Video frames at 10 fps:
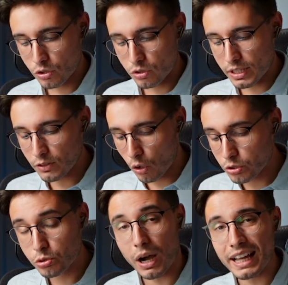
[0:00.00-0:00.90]
in
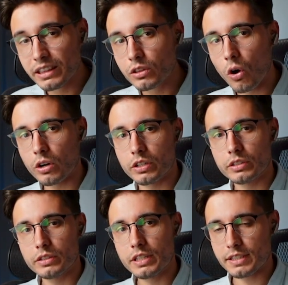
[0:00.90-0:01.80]
order to unlock
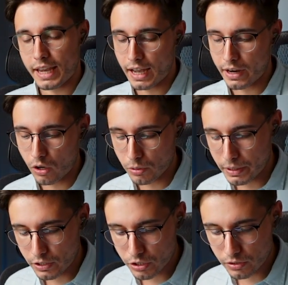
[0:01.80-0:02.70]
these AI
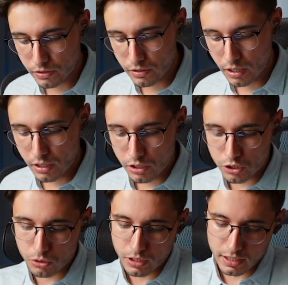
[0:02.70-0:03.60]
automations, is
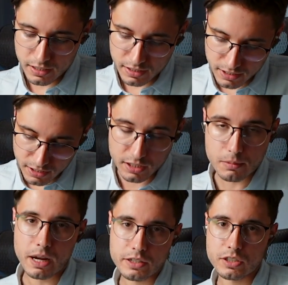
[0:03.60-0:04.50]
to
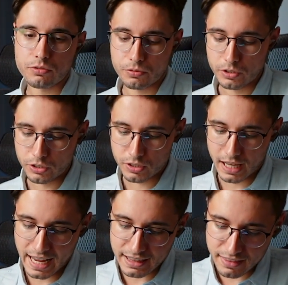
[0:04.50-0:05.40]
systemize it first
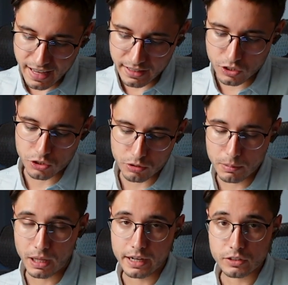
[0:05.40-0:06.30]
and then
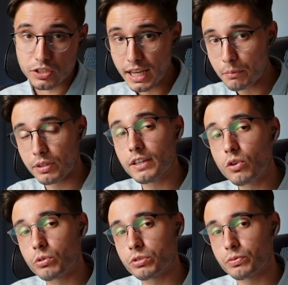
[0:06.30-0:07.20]
streamline. The same thing
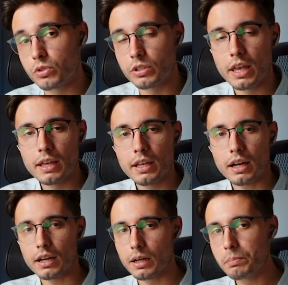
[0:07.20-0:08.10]
goes for
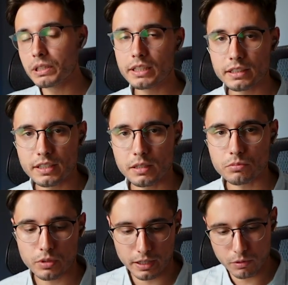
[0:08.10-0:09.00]
building a team,
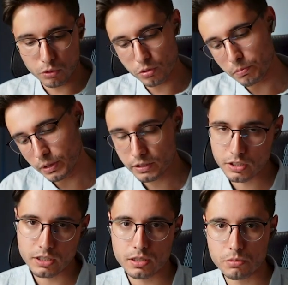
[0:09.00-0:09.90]
right? We want to build the
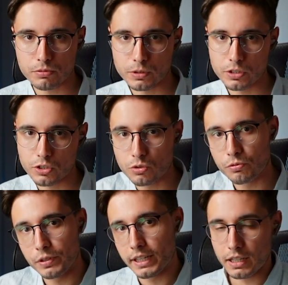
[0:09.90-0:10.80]
systems first to
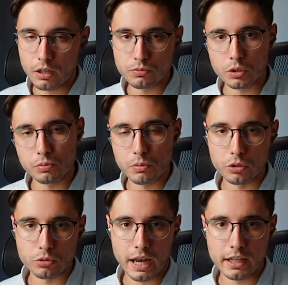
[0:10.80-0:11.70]
figure out what we
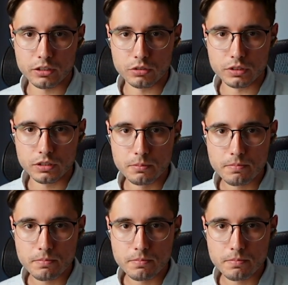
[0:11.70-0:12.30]
want to hand over.